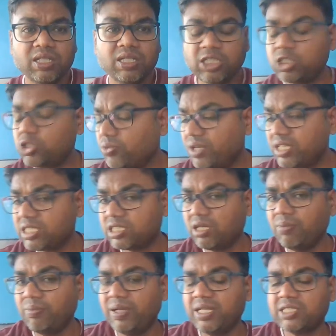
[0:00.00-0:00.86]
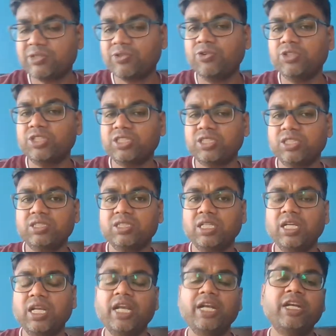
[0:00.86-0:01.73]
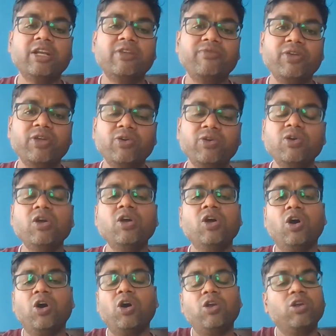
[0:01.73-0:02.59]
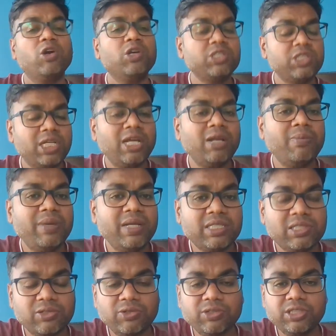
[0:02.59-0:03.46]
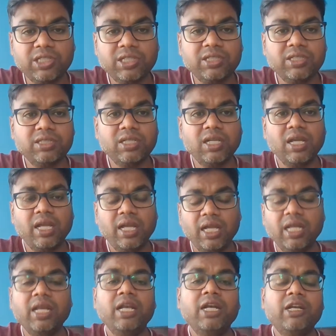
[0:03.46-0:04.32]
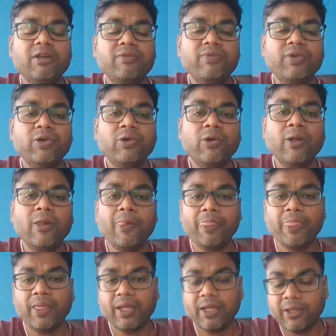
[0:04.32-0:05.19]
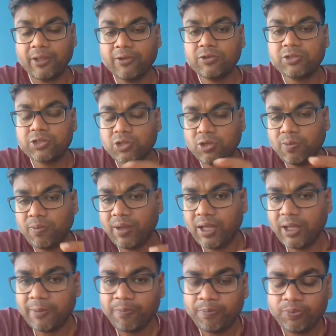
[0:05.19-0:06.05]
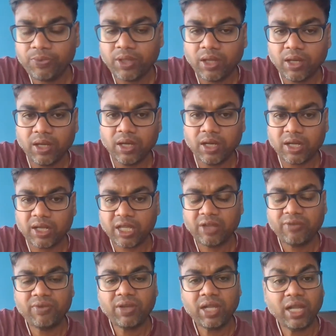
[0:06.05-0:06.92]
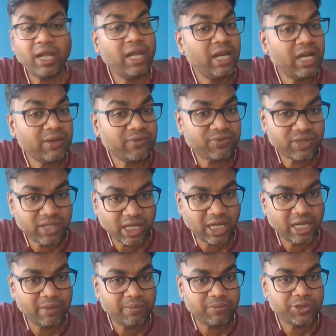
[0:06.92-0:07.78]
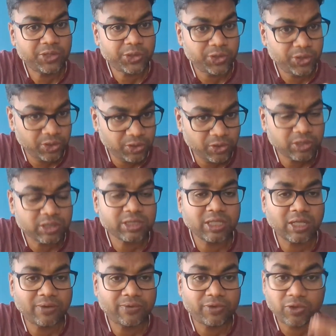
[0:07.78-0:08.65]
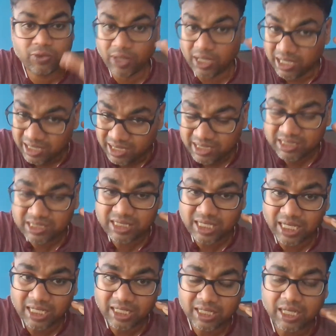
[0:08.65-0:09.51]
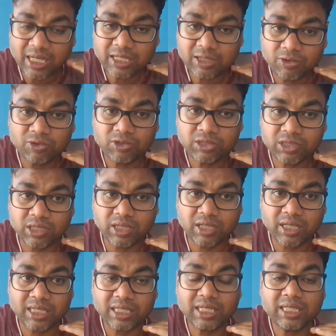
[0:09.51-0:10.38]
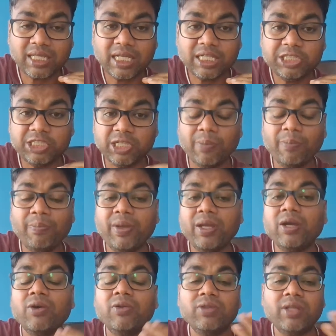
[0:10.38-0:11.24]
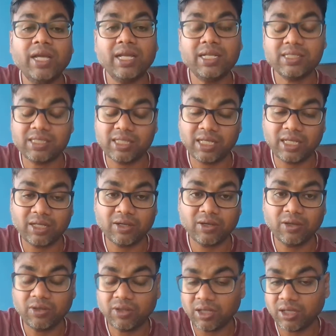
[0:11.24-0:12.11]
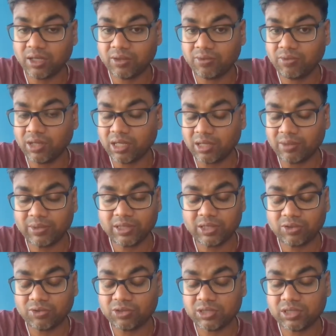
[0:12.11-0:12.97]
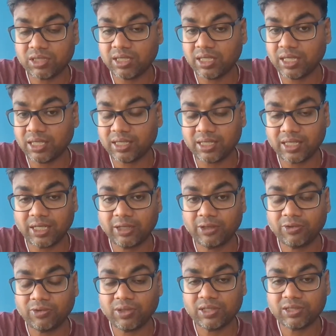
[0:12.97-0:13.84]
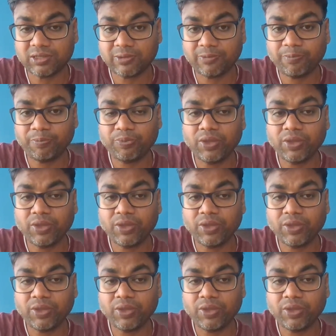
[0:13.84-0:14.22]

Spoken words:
situational based questions in interview or logical based question in interview, you should be giving enough time to yourself to understand that question rather than jumping on the answering on the whatever the question they are trying to ask.